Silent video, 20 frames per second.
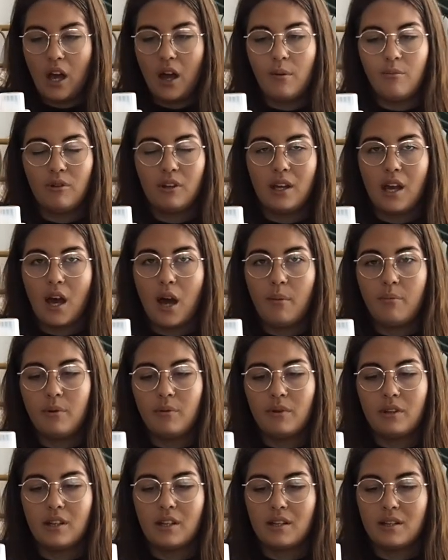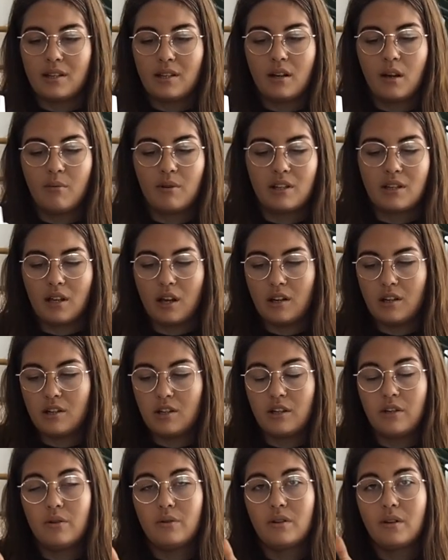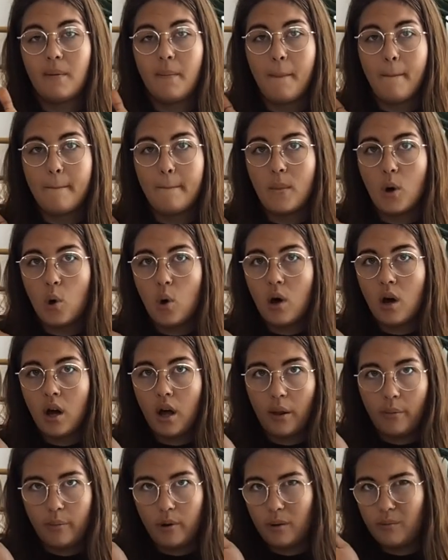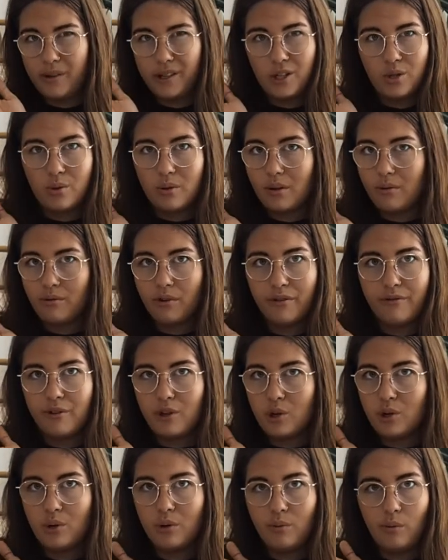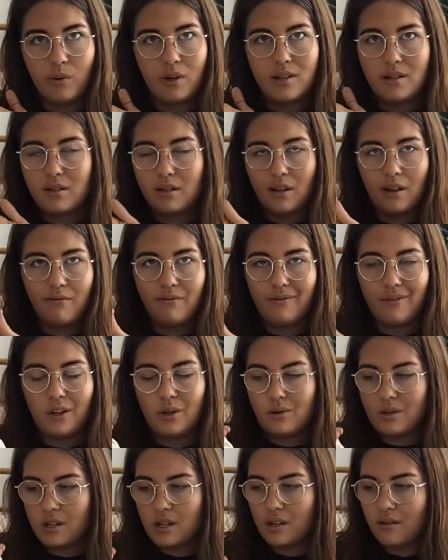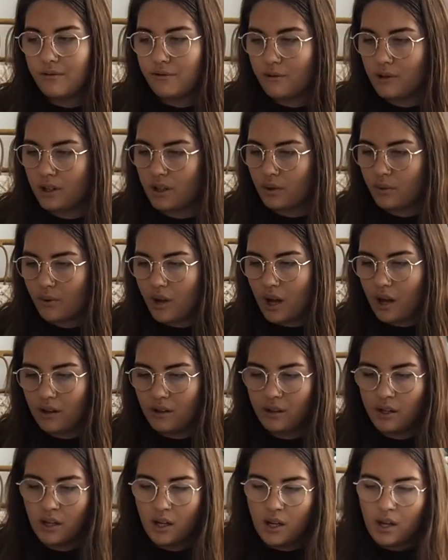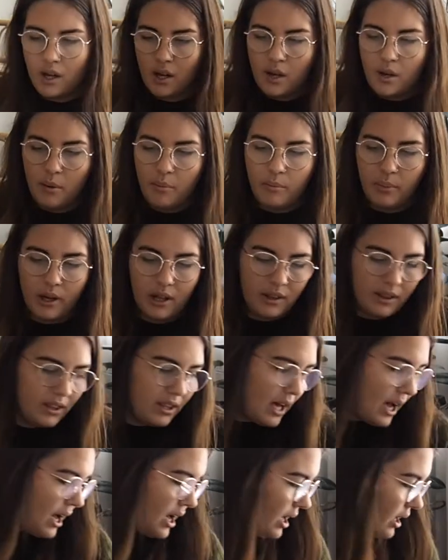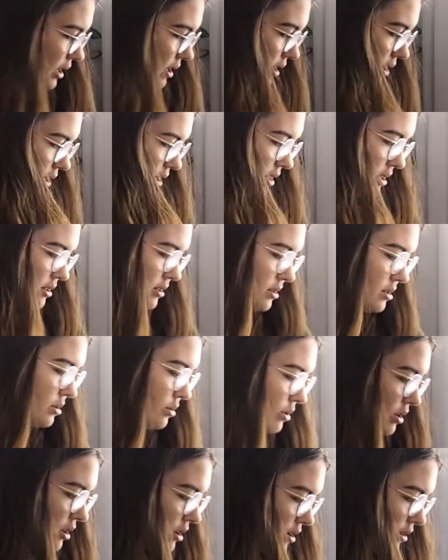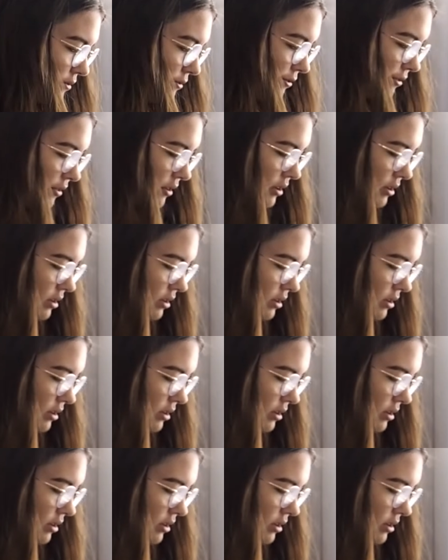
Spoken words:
I'm really happy with this and I'm excited to use it more. I'll probably do a review once I've used it for a little while. But that is sort of